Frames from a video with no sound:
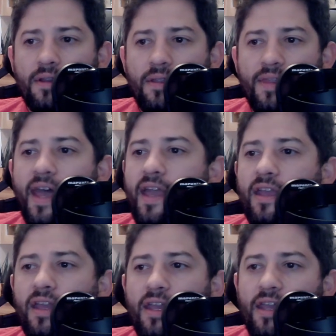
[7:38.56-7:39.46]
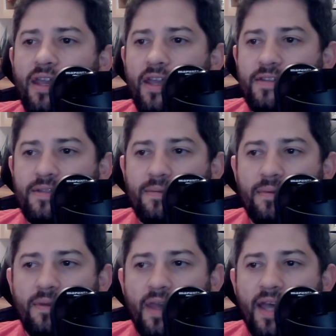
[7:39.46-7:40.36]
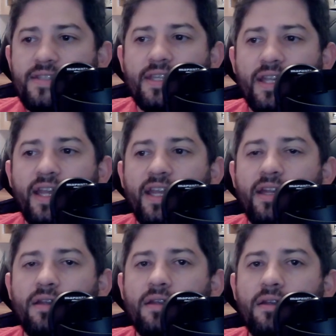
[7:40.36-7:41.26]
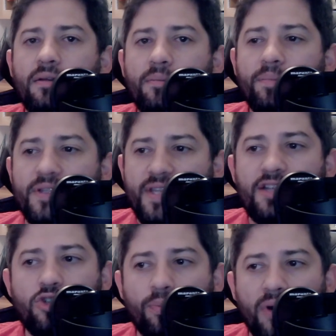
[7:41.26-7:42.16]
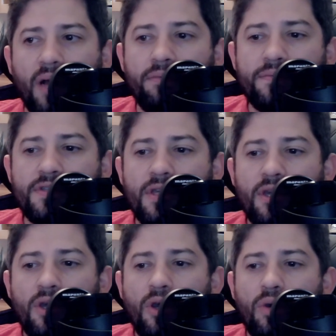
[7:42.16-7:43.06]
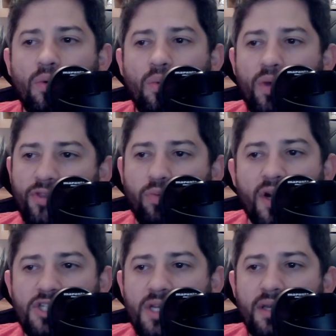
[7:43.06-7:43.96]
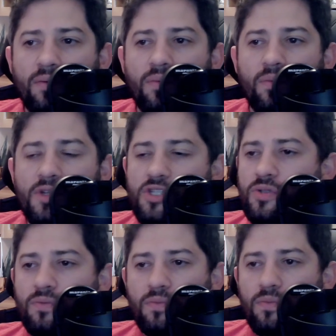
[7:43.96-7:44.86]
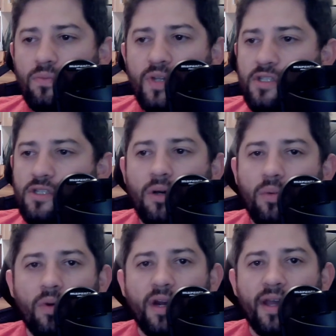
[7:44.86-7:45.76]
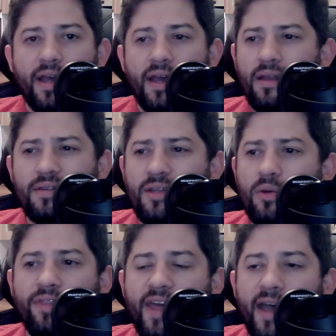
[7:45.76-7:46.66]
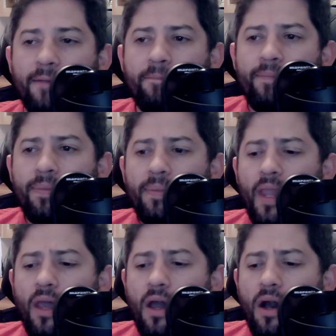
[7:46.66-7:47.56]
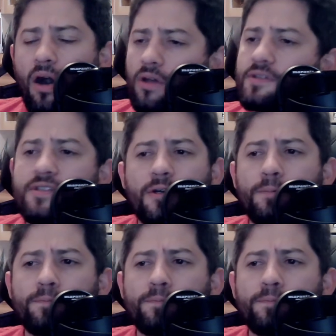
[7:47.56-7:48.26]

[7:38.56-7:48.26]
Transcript: that it's escalating potential problems with Russia, which we don't want to deal with that. Also,